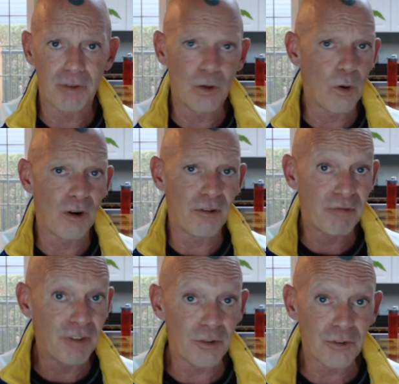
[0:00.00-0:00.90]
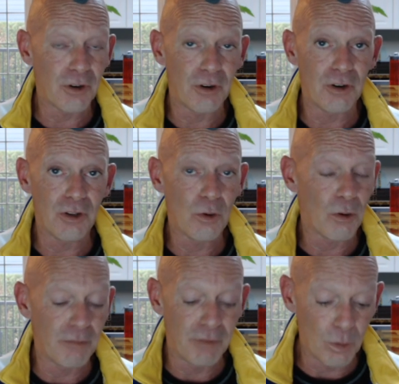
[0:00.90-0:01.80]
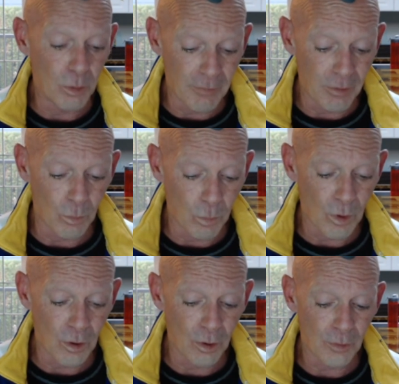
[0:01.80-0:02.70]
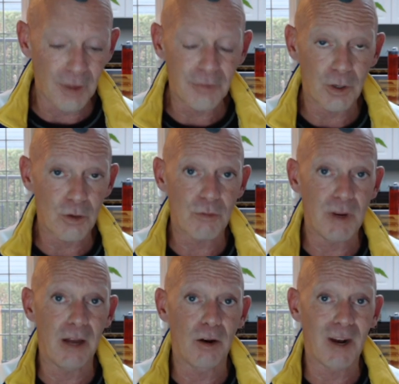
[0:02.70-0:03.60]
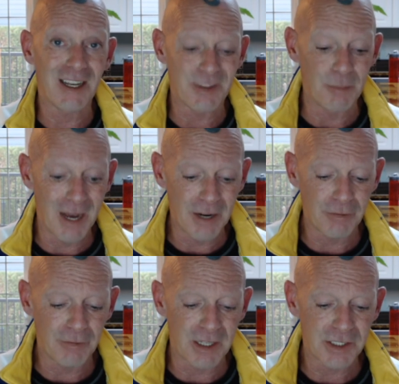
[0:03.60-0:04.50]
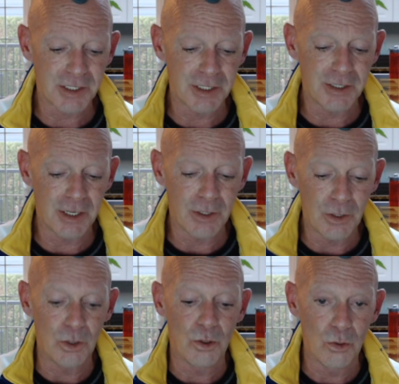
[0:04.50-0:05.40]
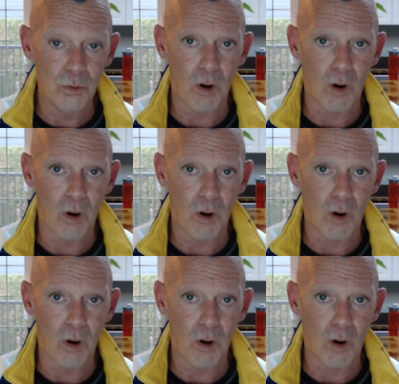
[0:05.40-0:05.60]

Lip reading: your filter, your view of the world that the creator has manifested and you